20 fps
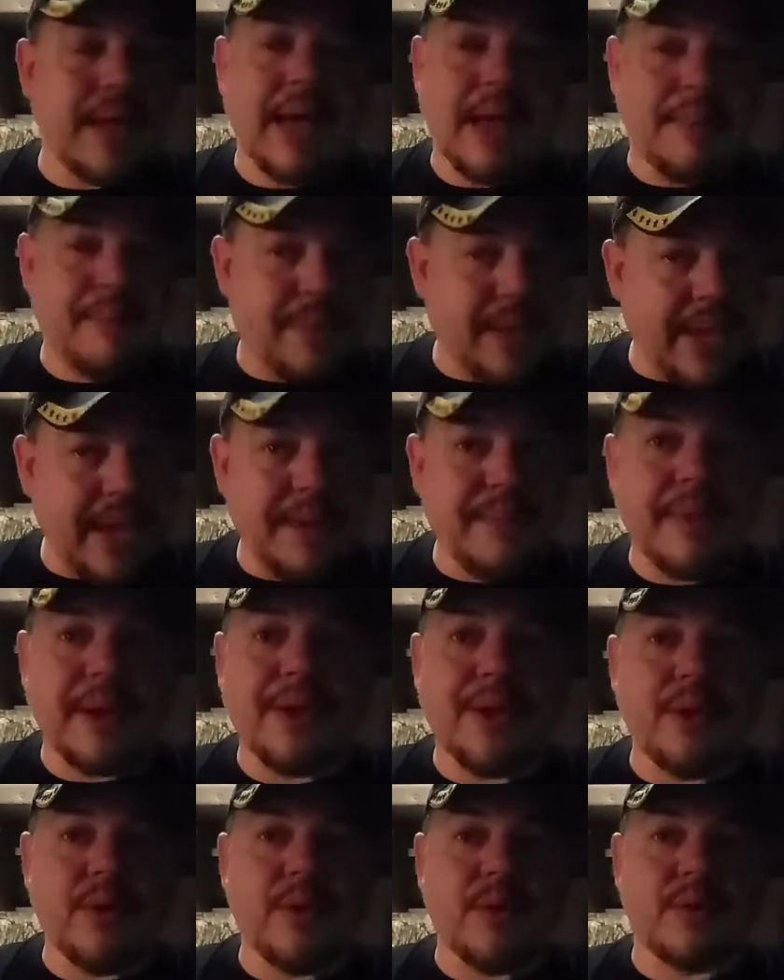paid my
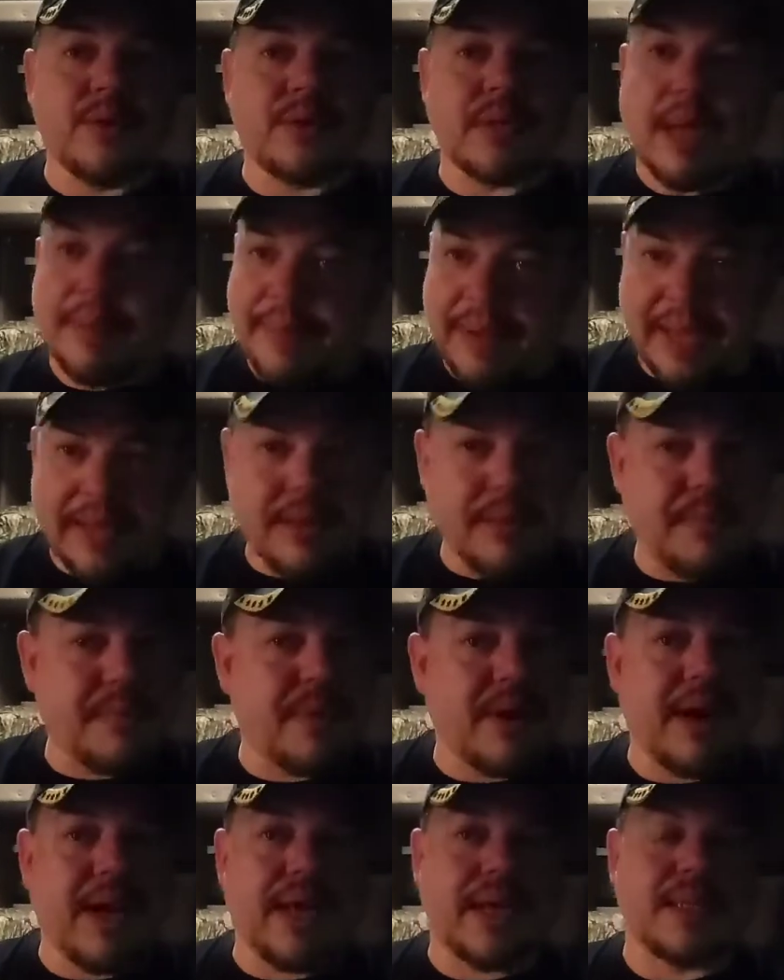dues. I paid the
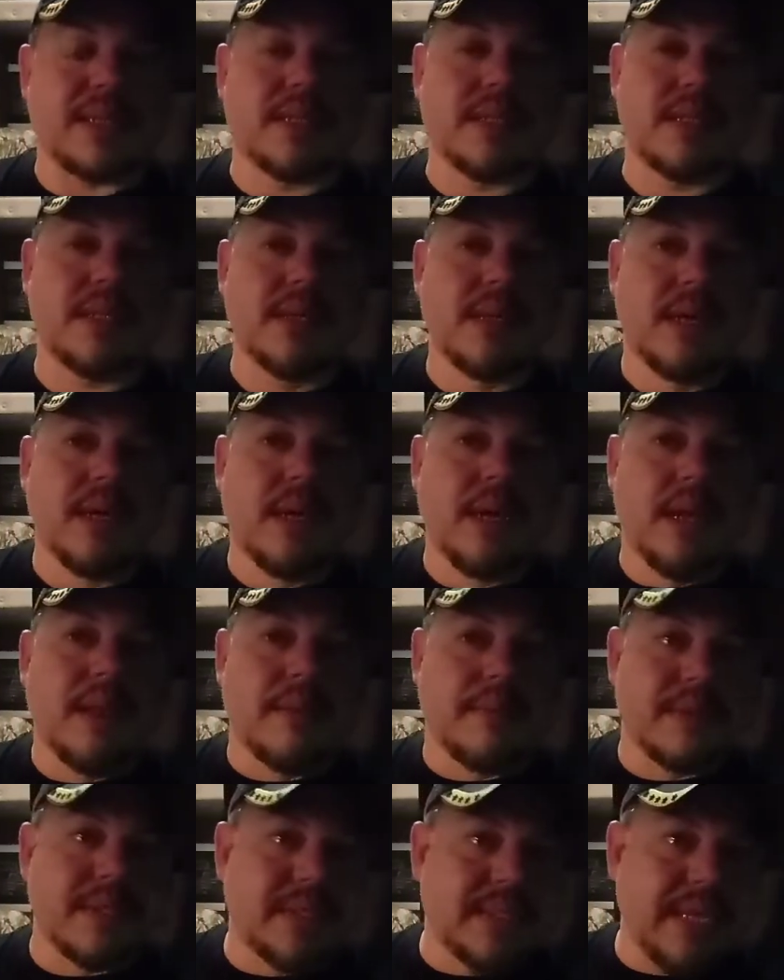price.
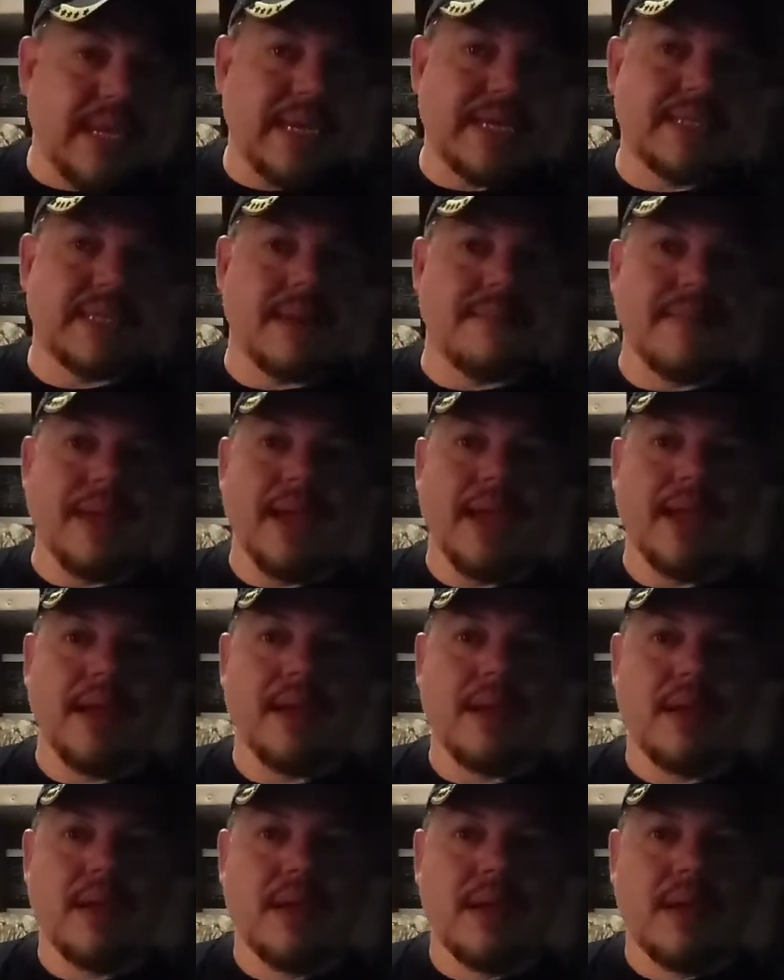The mistakes I
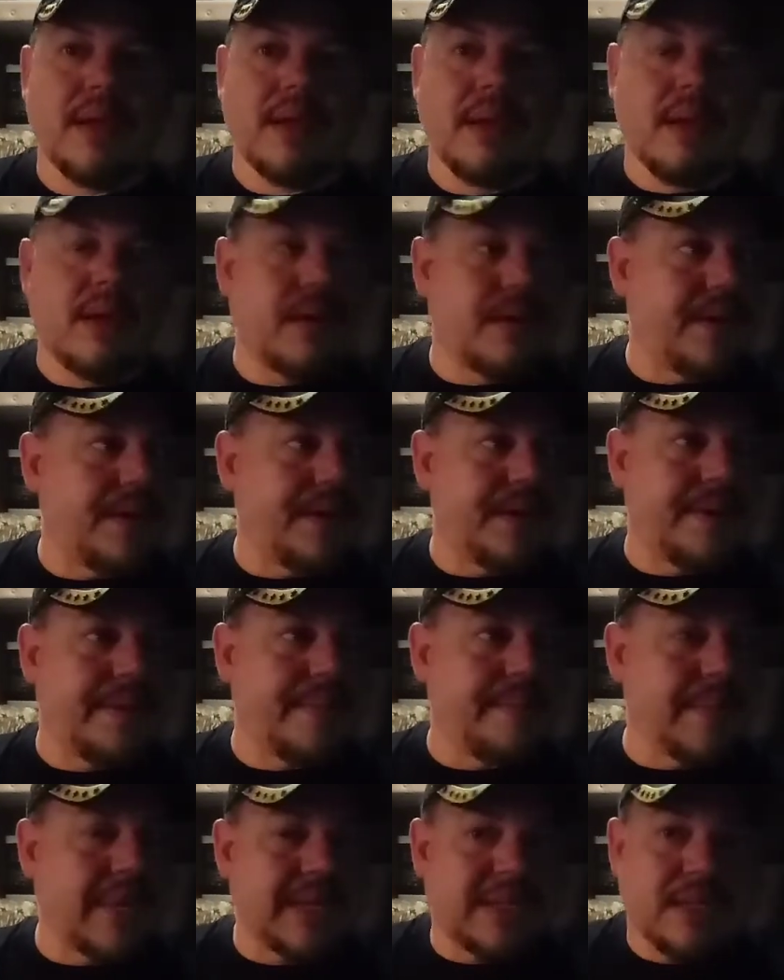made,
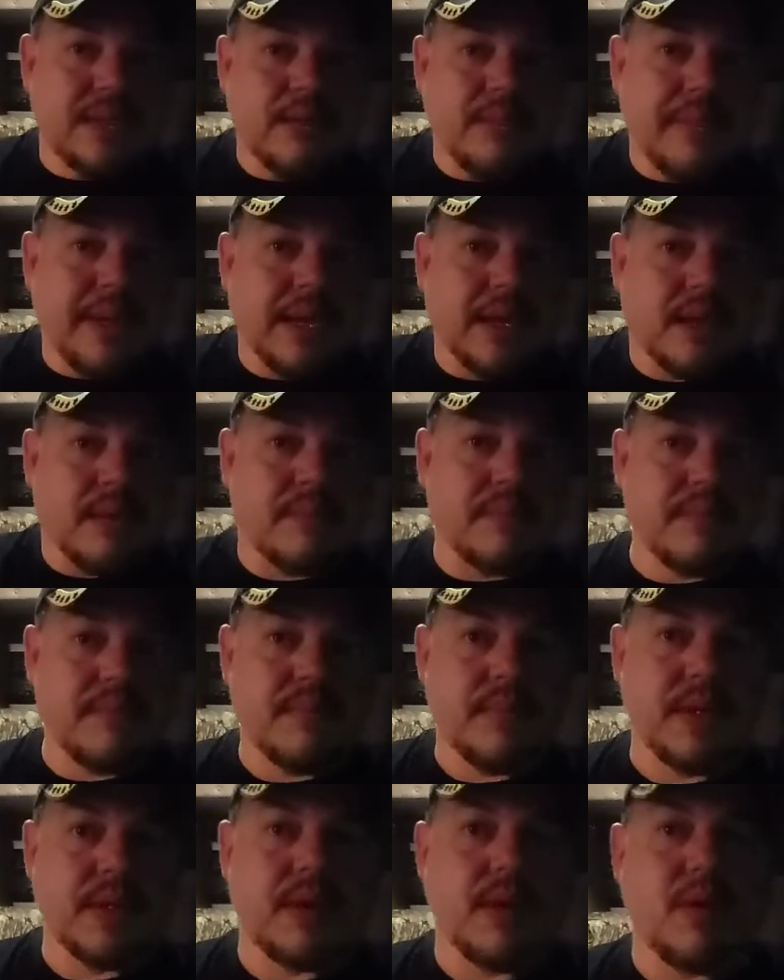I still make them,
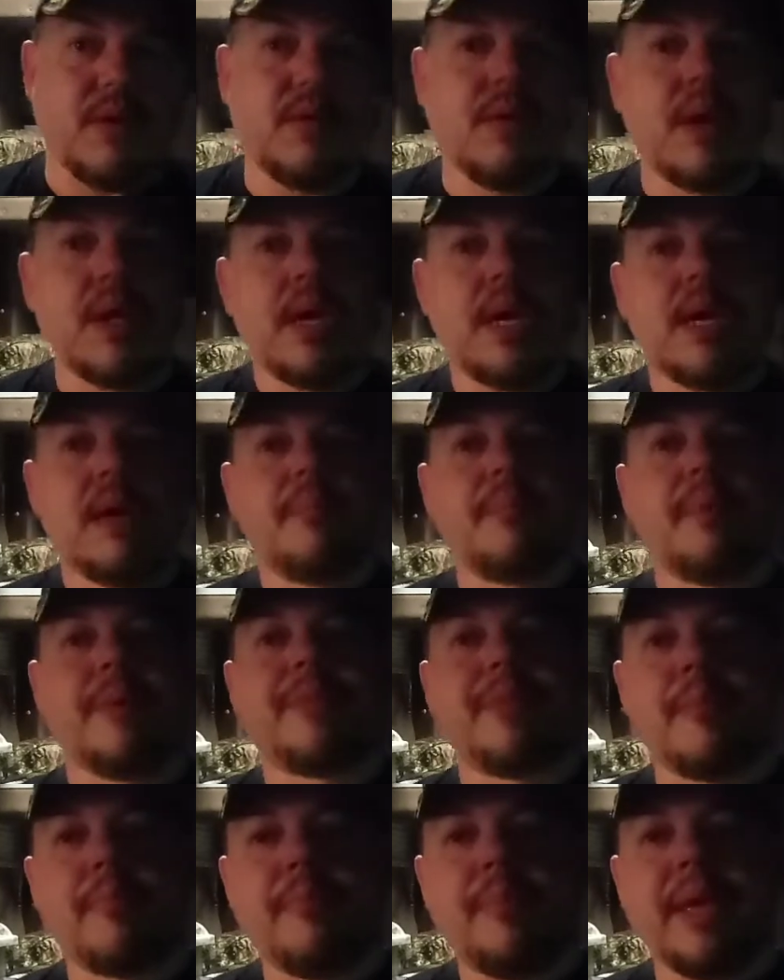But
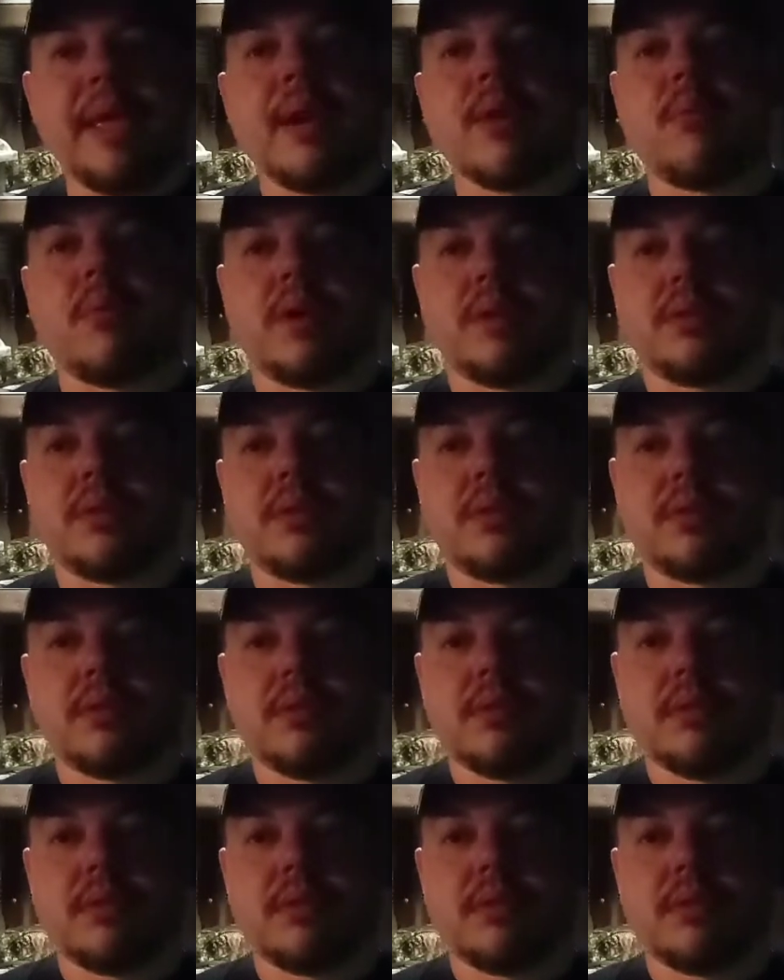the big ones,